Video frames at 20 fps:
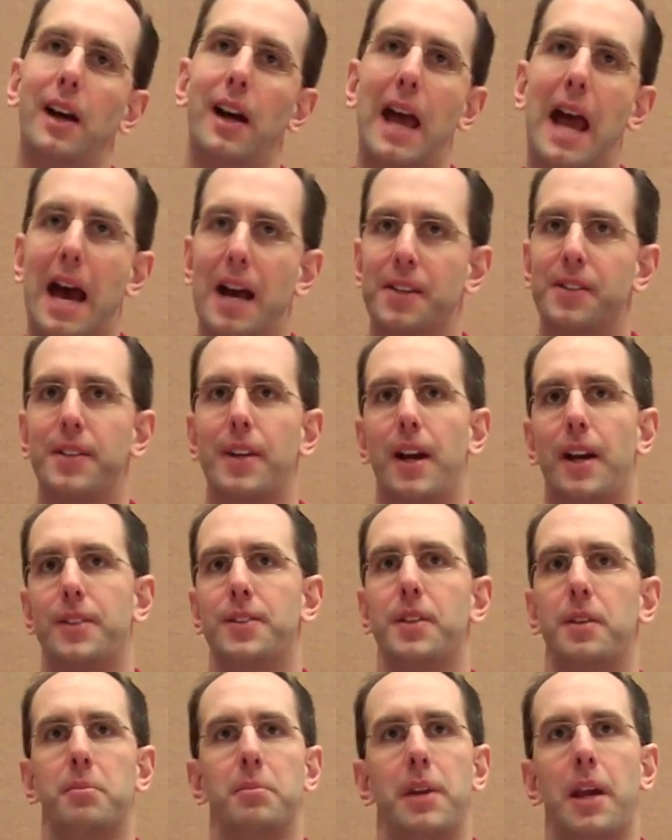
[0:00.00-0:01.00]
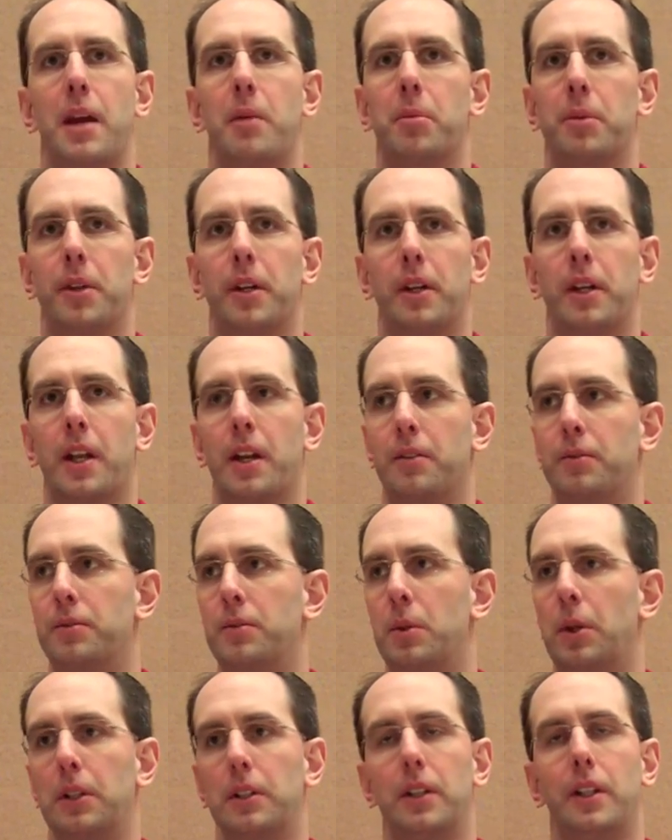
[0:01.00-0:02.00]
assets and be able to kind of
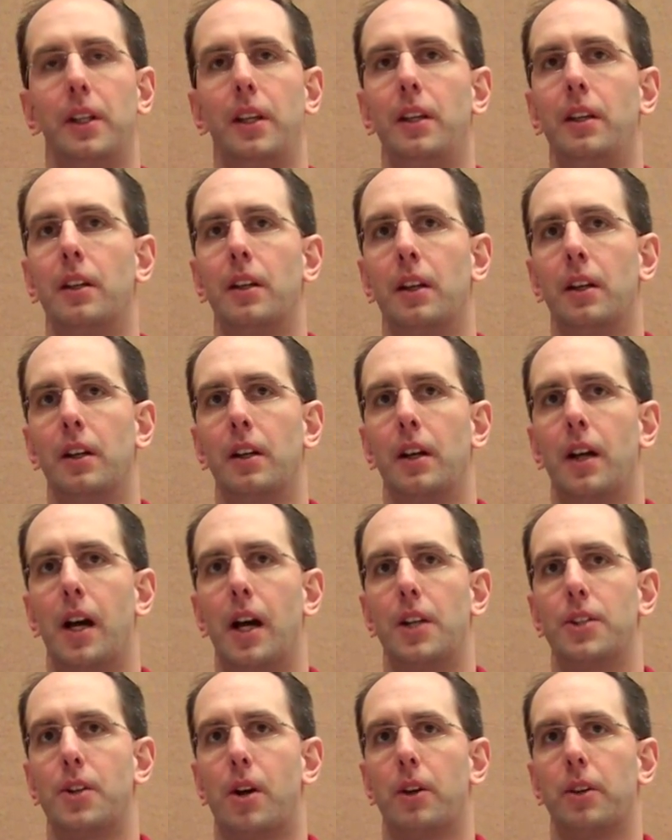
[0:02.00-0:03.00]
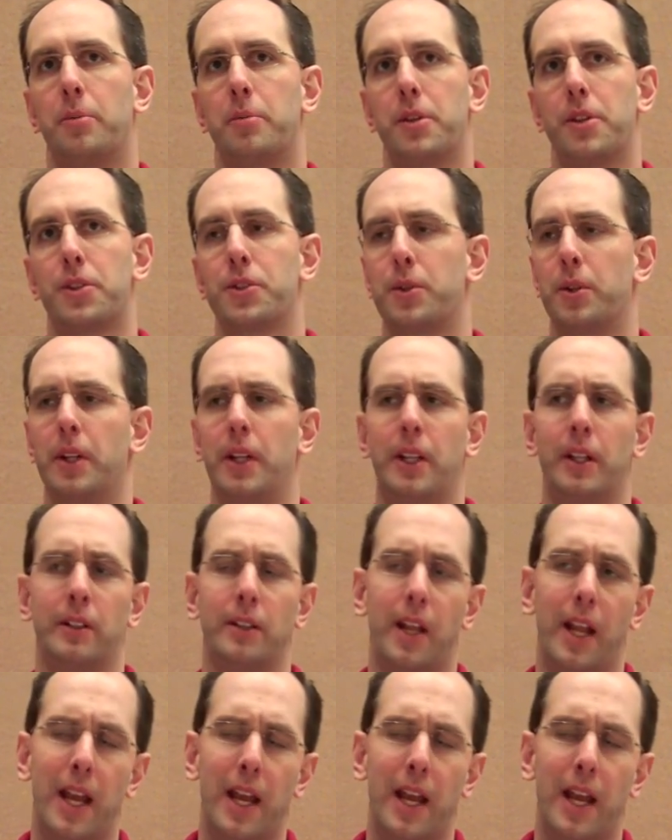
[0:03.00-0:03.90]
quickly draw them to the screen.